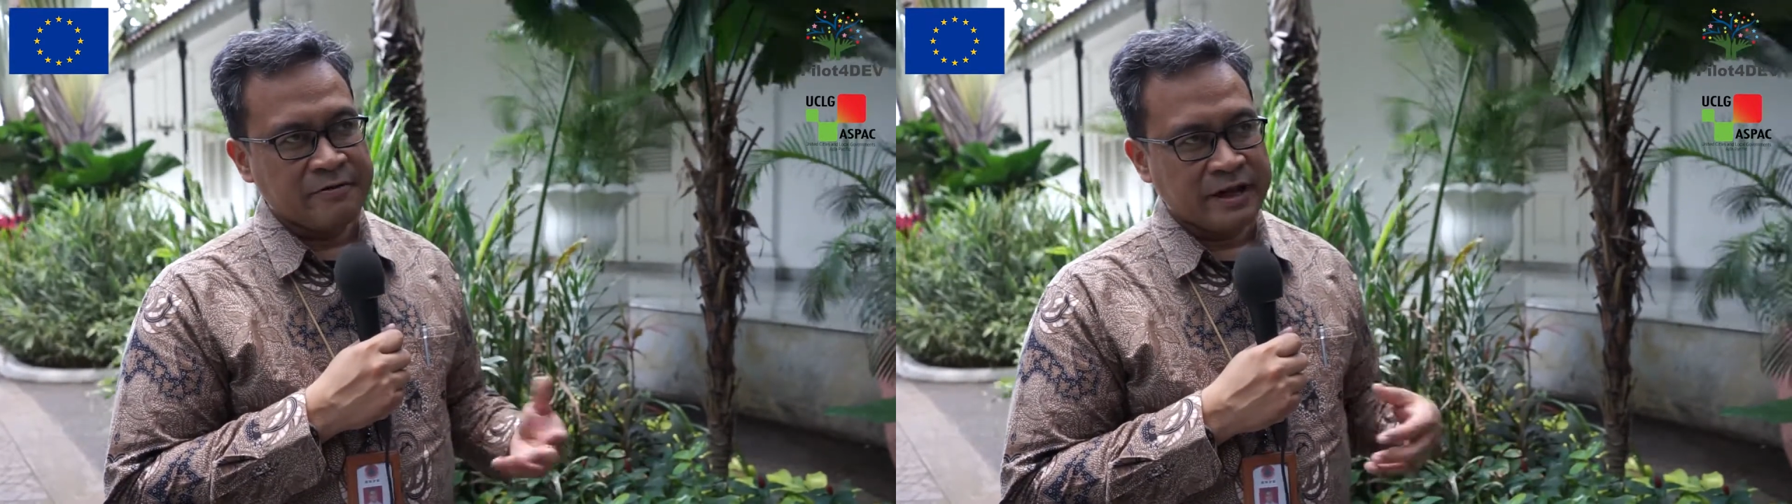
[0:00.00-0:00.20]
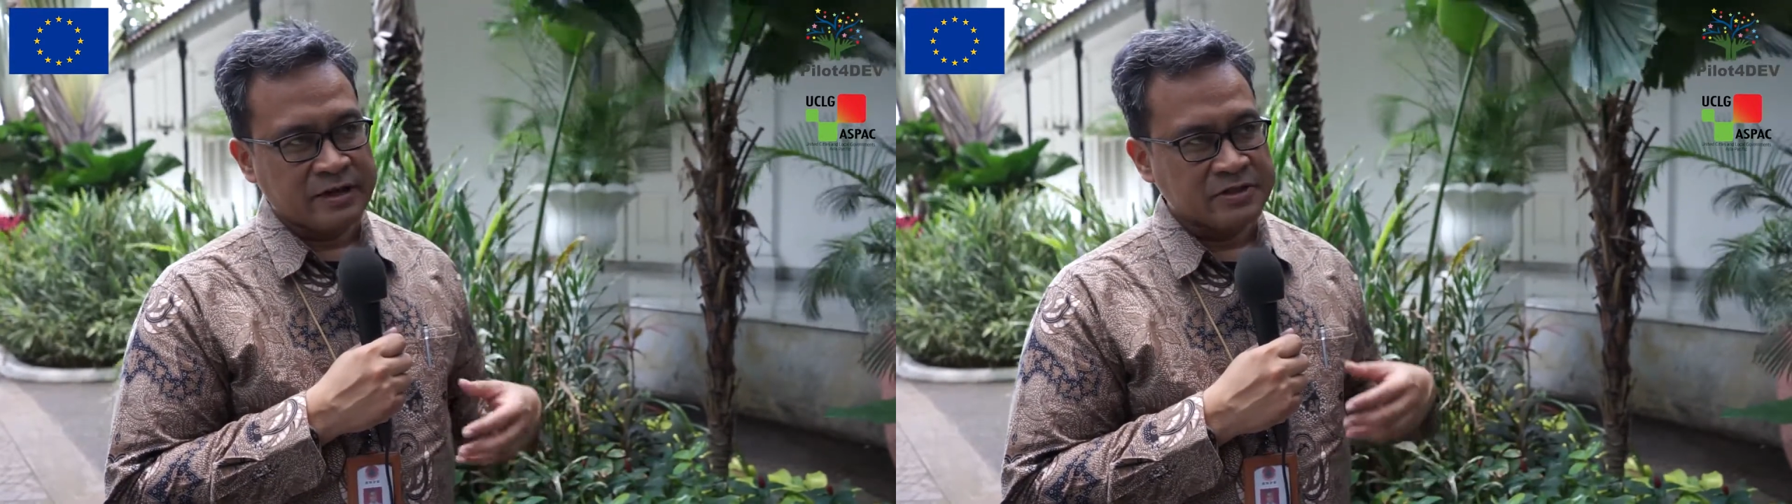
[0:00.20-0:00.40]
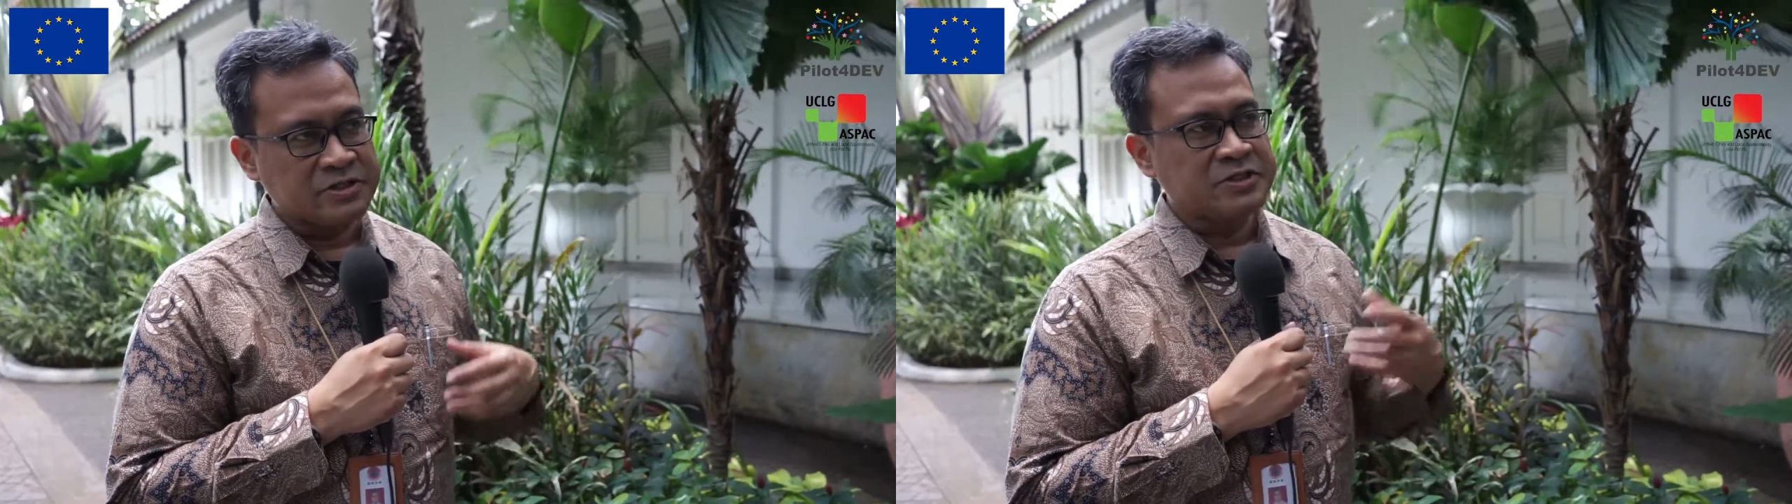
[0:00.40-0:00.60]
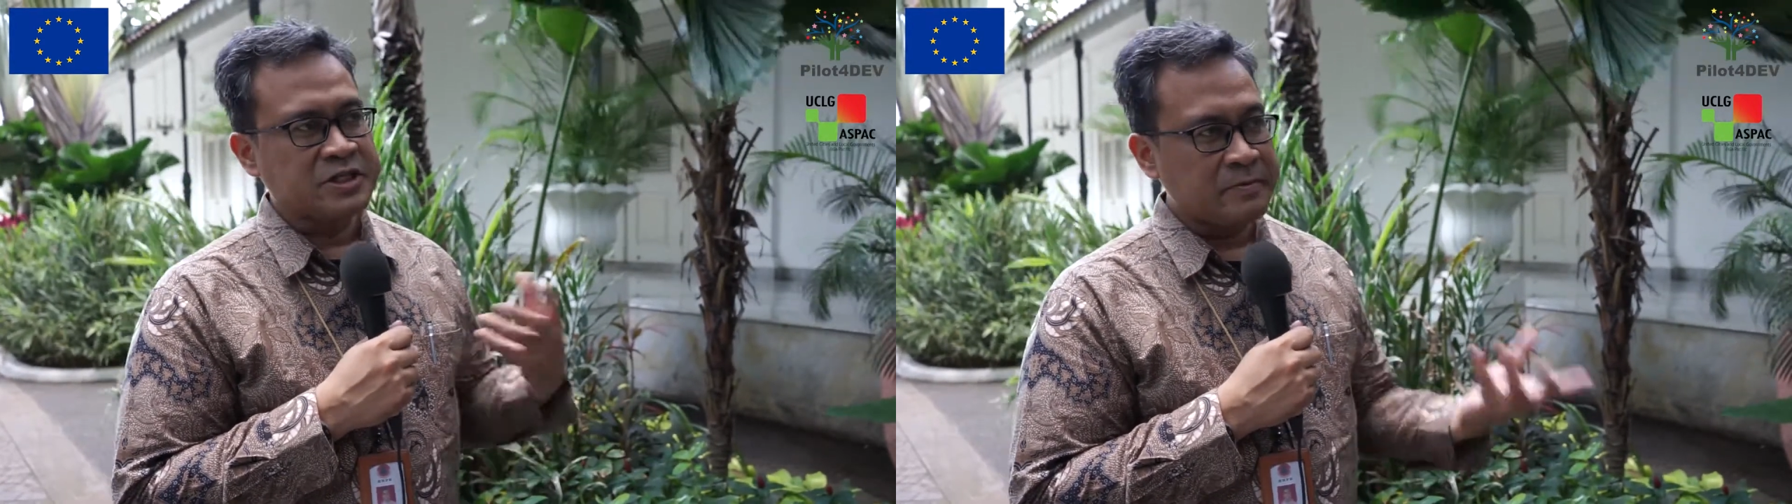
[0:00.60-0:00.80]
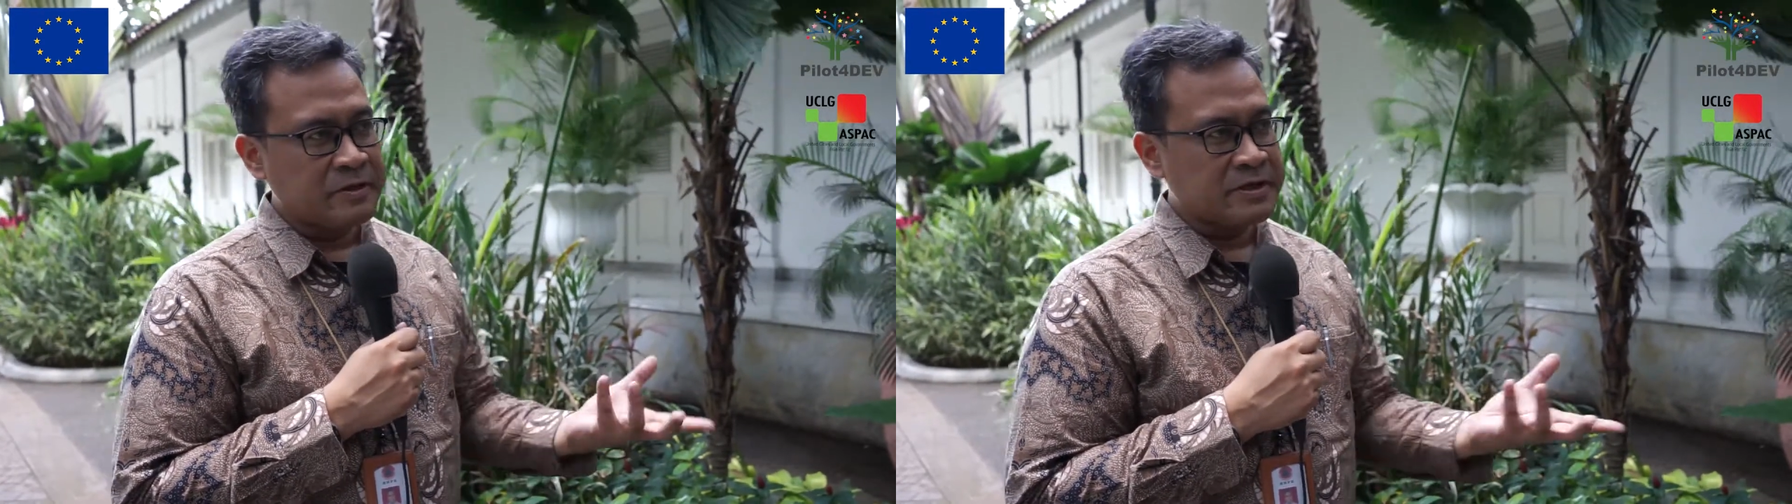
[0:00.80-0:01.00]
like a
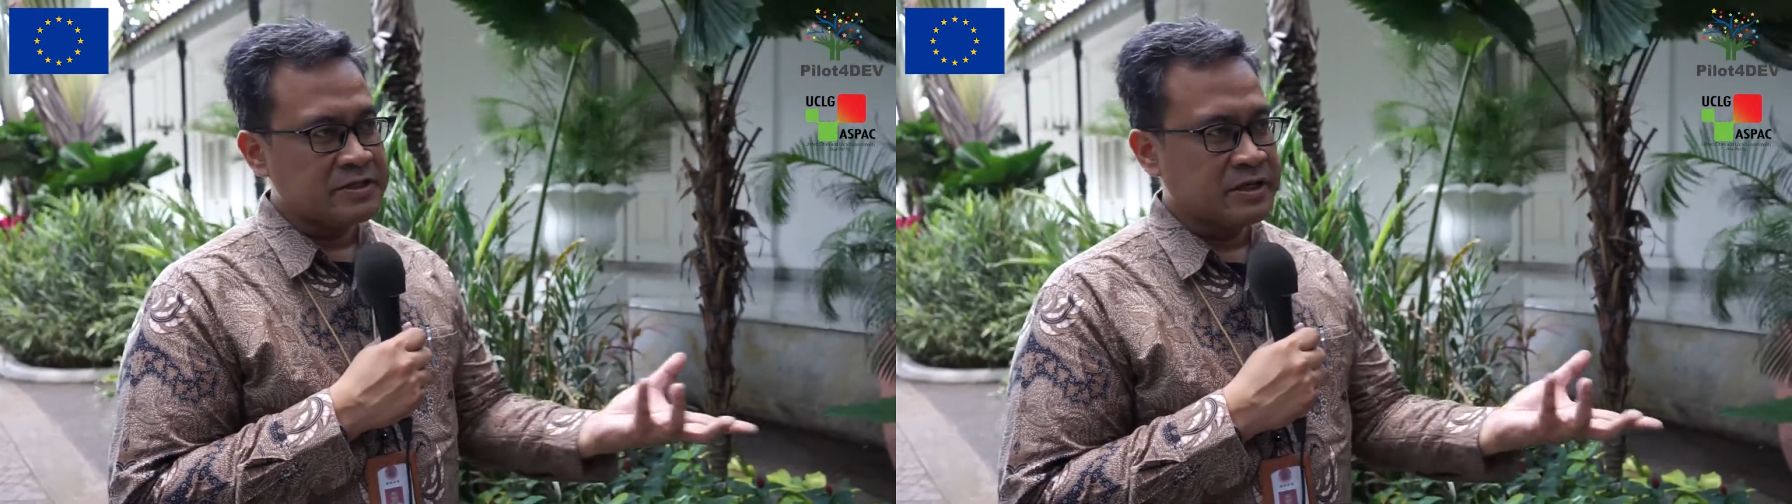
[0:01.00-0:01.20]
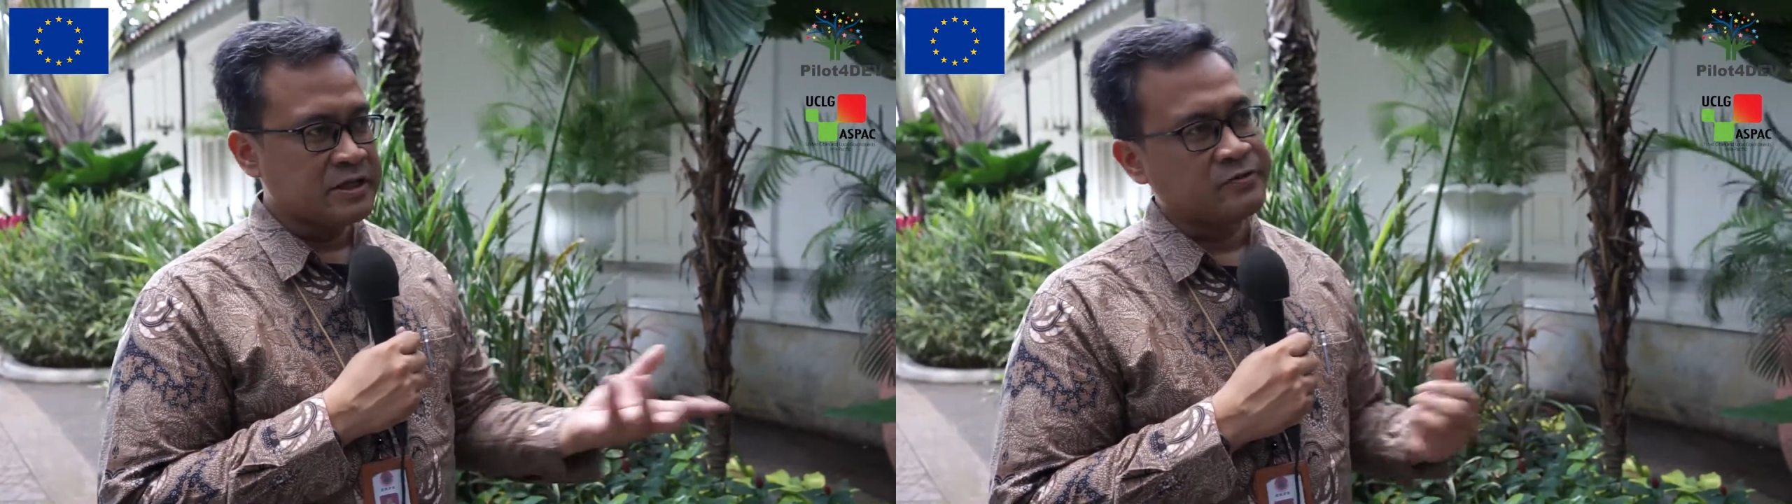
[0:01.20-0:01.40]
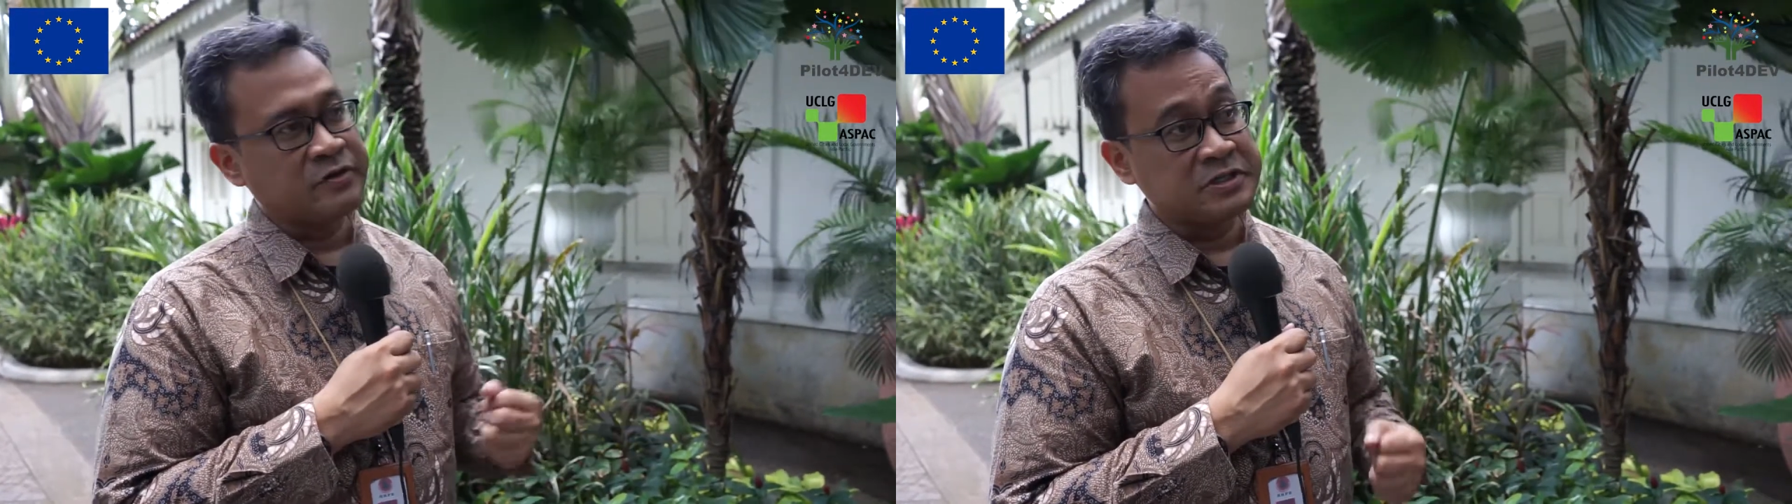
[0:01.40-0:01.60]
sustainable resilience for